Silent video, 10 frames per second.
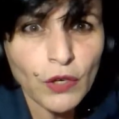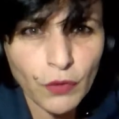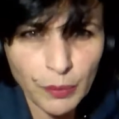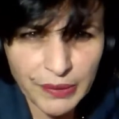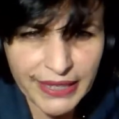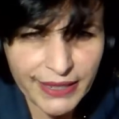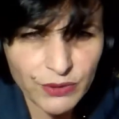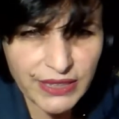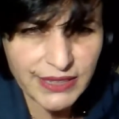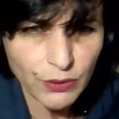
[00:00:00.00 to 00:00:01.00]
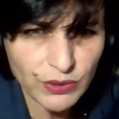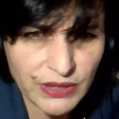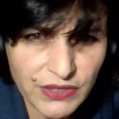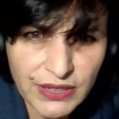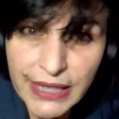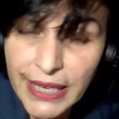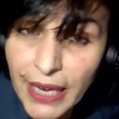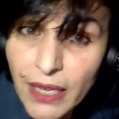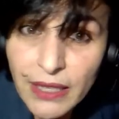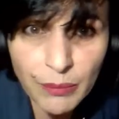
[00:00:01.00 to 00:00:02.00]
for burnout executives today
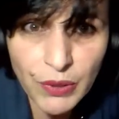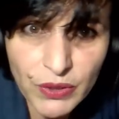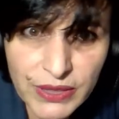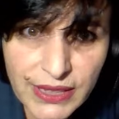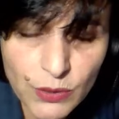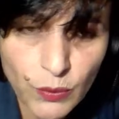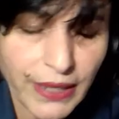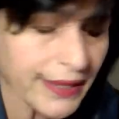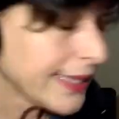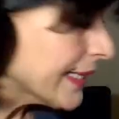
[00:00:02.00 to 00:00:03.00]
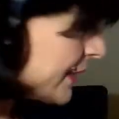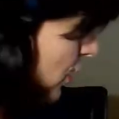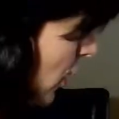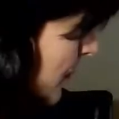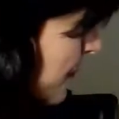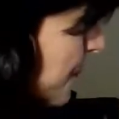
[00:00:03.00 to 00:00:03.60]
and employees as well. So